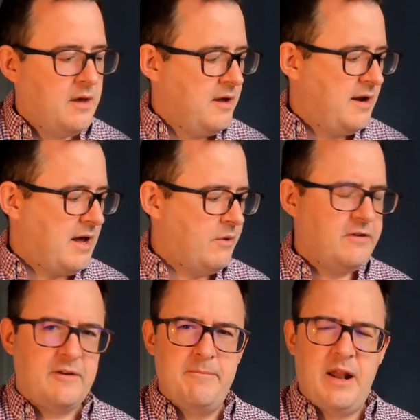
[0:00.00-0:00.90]
Now we're
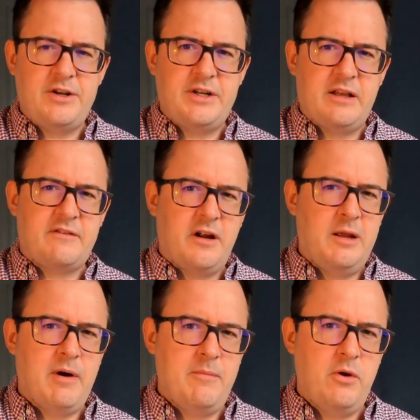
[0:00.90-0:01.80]
just embellishing that
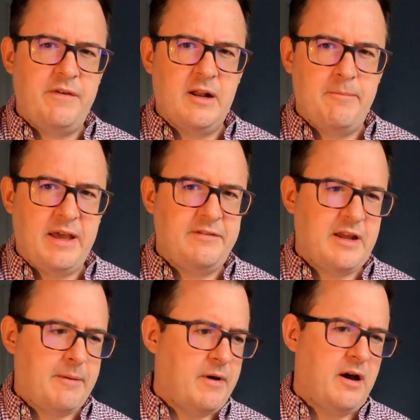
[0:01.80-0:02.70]
slightly by moving the bass
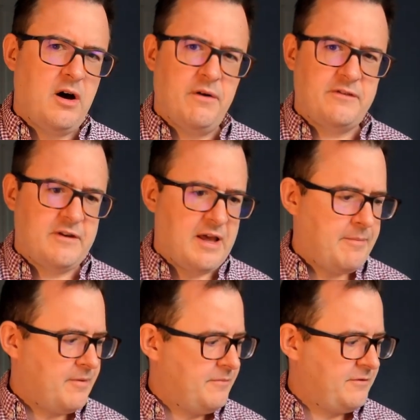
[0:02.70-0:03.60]
down by a half
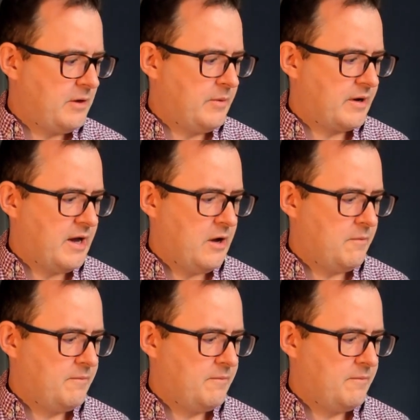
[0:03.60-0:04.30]
step. So we'll go.